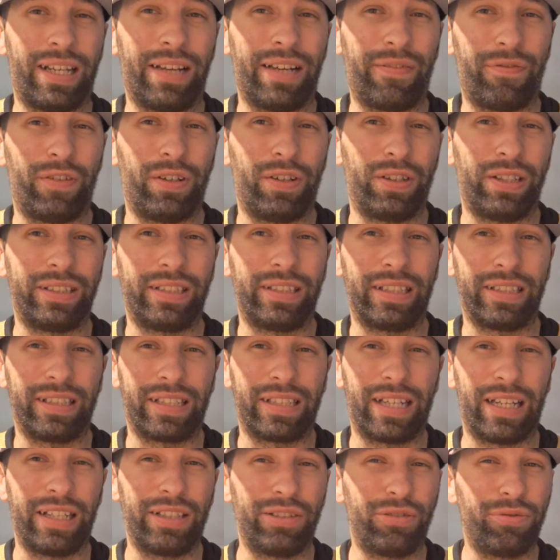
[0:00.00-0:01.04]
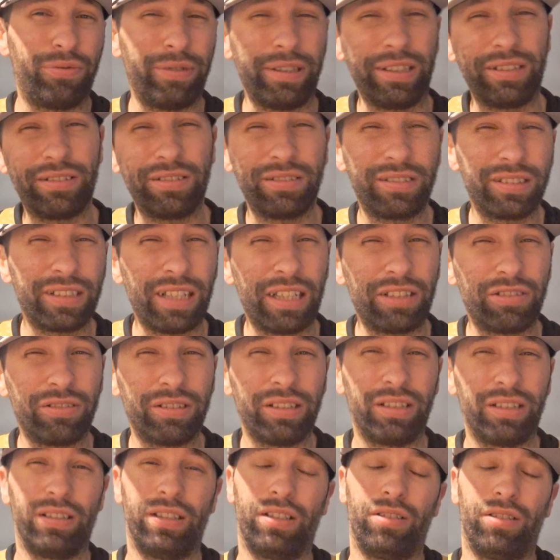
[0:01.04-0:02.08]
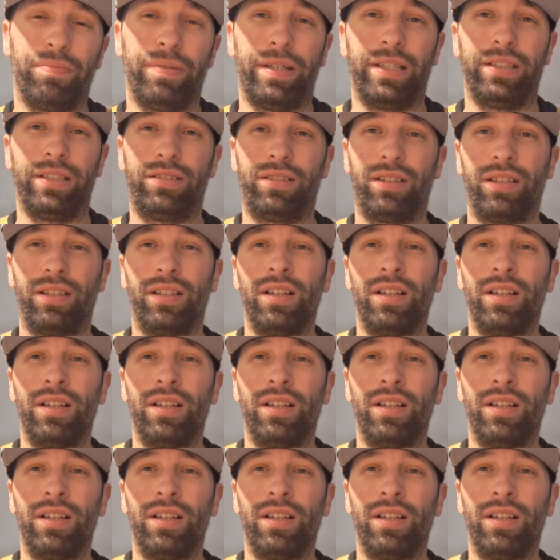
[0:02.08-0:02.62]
I feel like they could kind of tweak their scheduling a little bit.